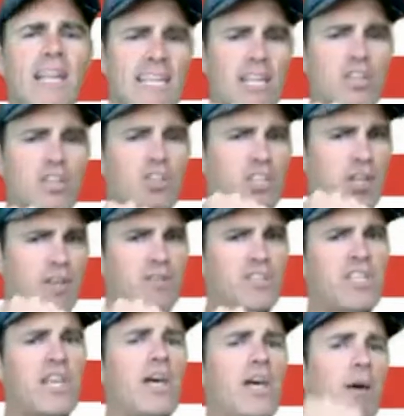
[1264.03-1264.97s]
of get yourself
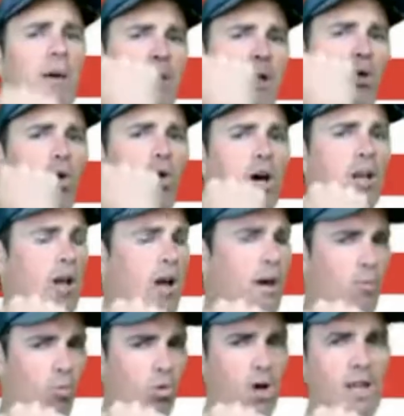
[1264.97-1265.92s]
set up, get 1
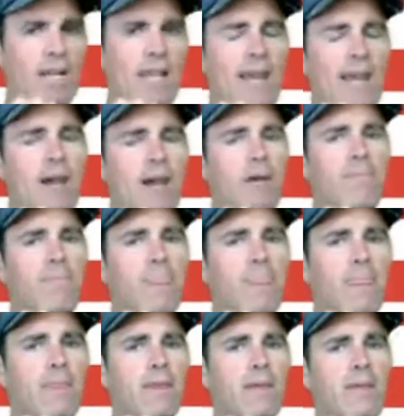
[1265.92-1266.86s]
up, 1 down,
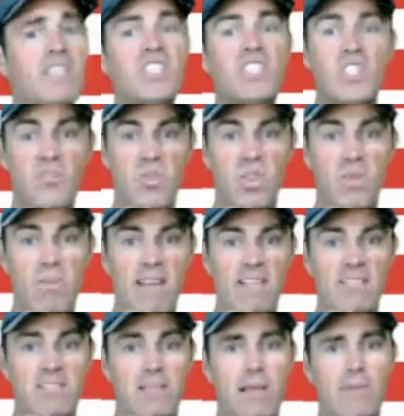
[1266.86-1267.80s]
and this is for the
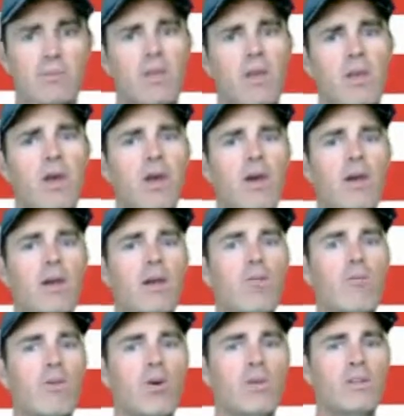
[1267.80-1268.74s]
biceps.
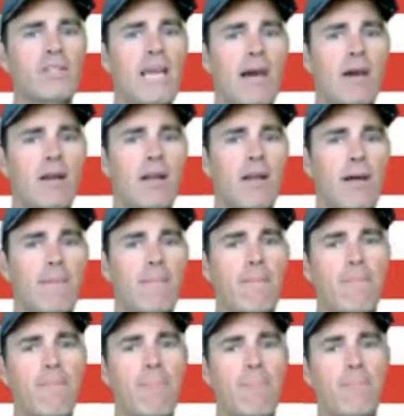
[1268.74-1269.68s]
And we're going down and up,
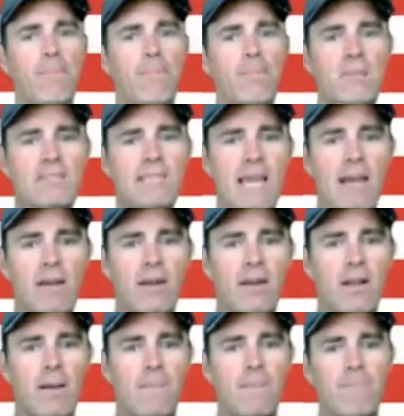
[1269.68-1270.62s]
down
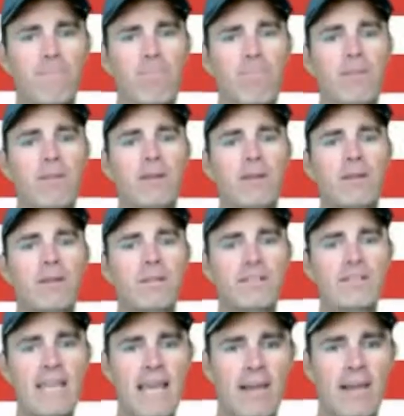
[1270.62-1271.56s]
and up,
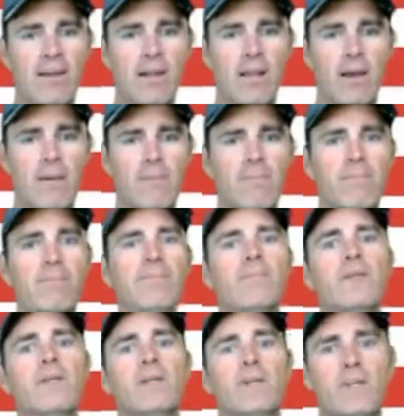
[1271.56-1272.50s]
and up,
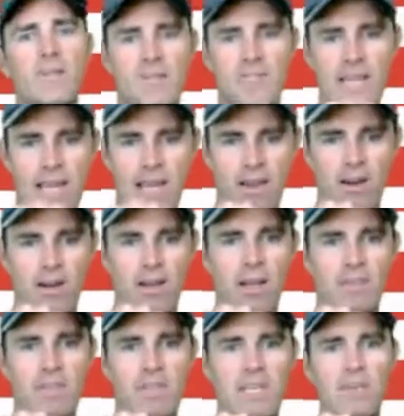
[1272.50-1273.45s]
down and
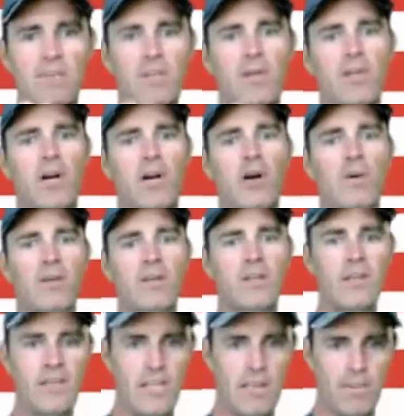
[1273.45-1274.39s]
up. Keep it going.
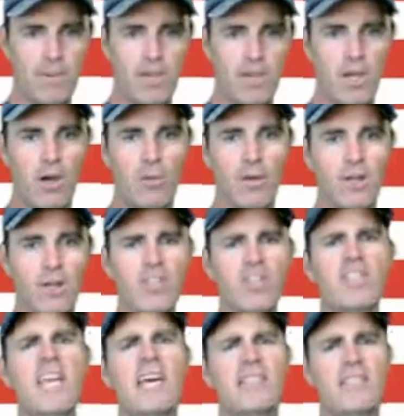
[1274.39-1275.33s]
Keep it going.
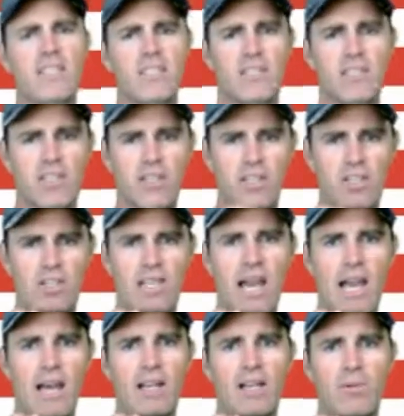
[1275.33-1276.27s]
You got this, Linda. You
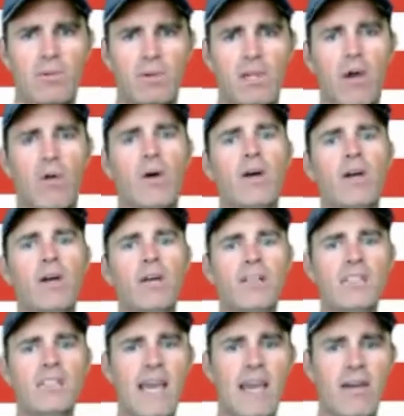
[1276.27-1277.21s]
got it. Here we go.
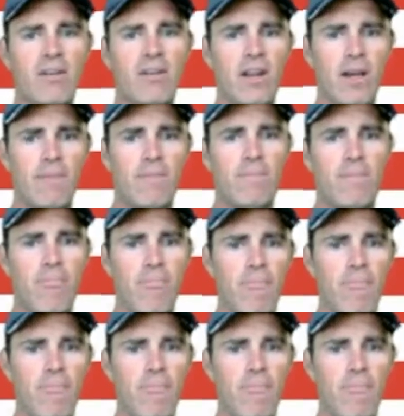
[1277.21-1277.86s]
Down and up,